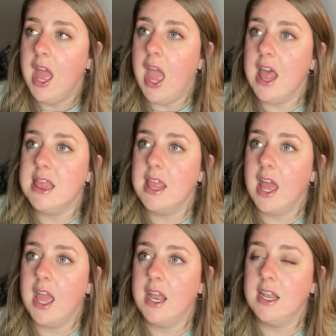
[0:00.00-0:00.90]
And
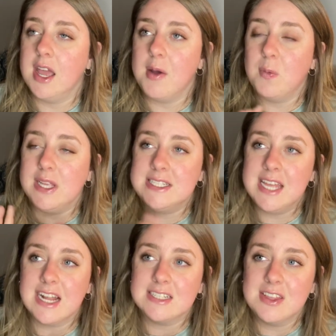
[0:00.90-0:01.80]
then we
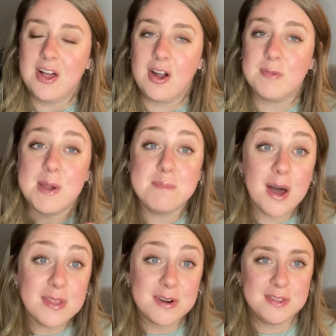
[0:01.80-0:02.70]
tacked along my
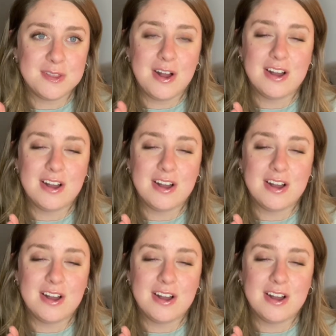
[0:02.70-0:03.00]
mother-in-law.